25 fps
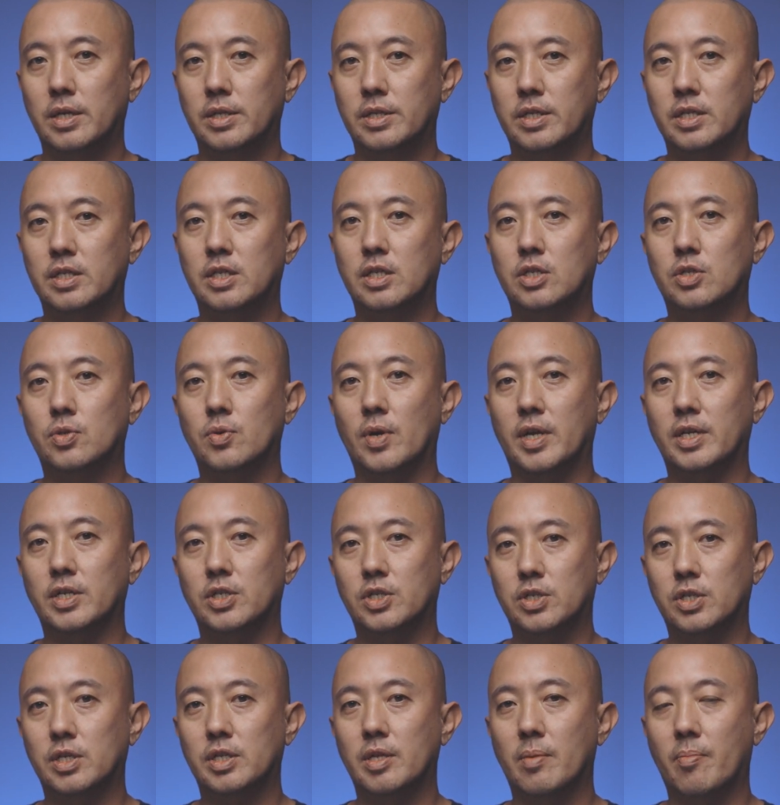This is to
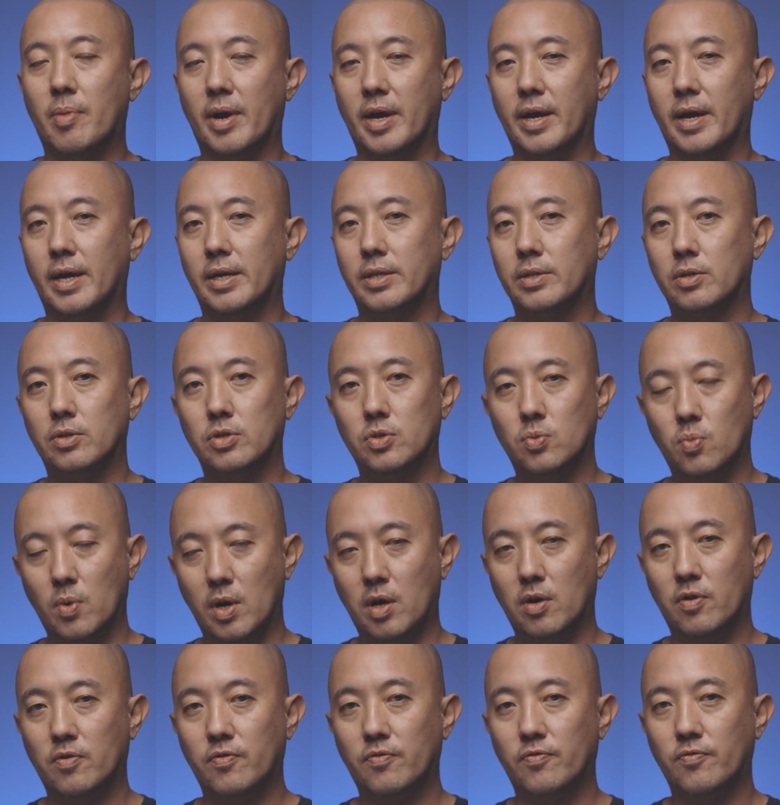ensure the bike handles
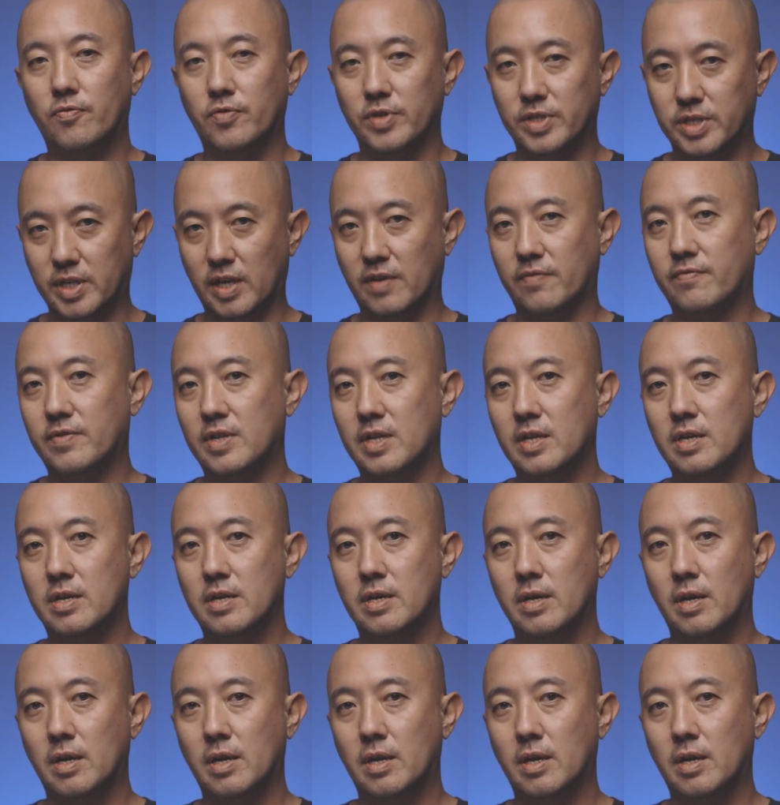well for safety,